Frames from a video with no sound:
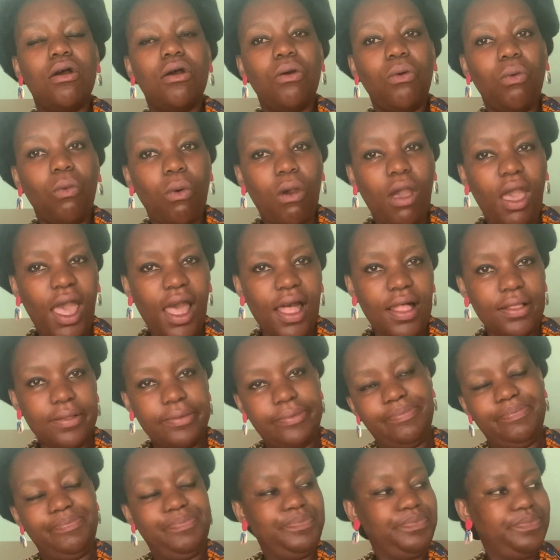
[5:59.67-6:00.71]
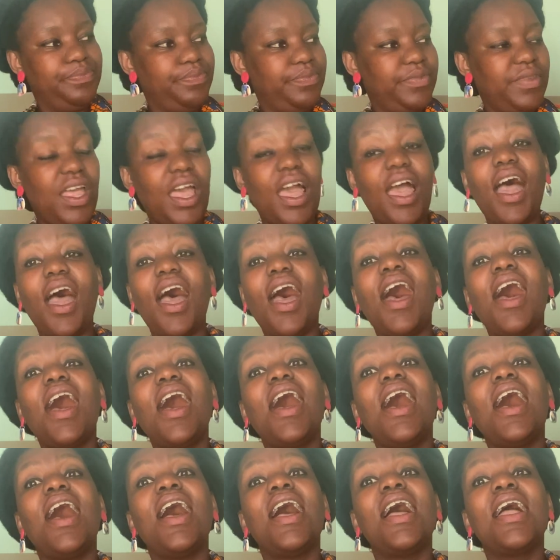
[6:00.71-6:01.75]
"Well,
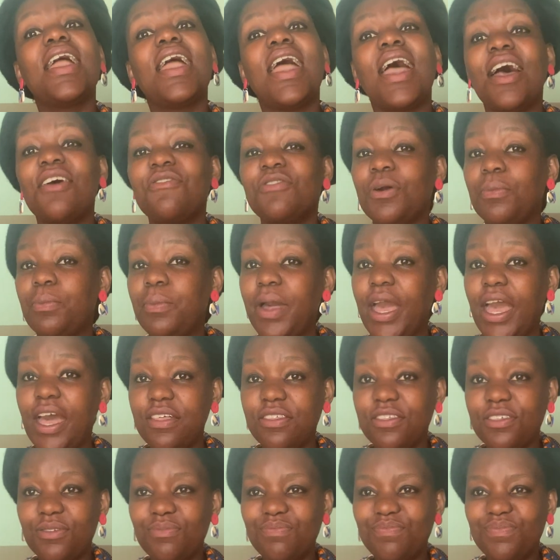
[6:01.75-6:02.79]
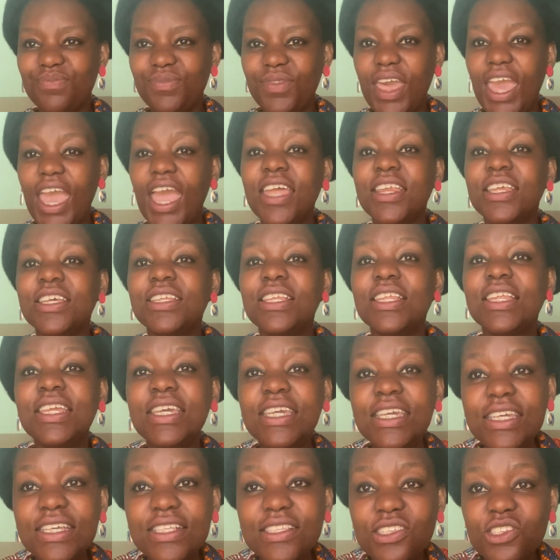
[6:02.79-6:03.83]
I have a path, and it
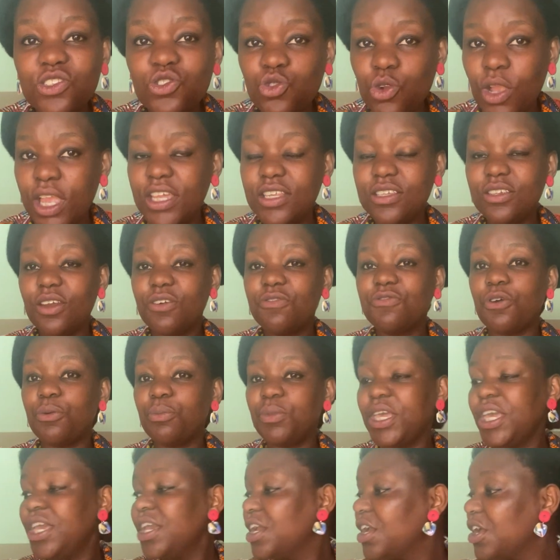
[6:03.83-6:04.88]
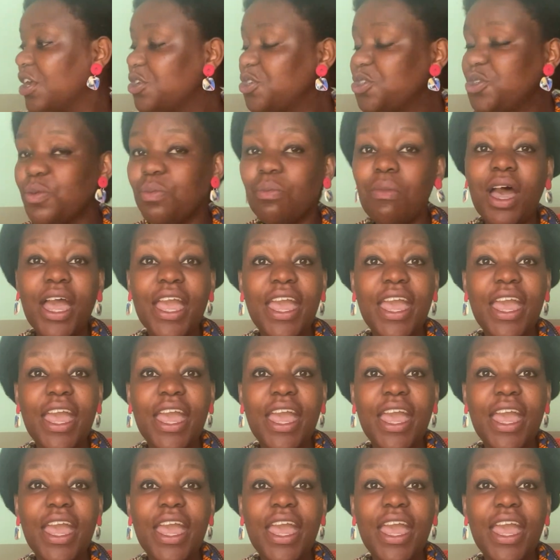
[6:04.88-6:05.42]
leads straight from here to my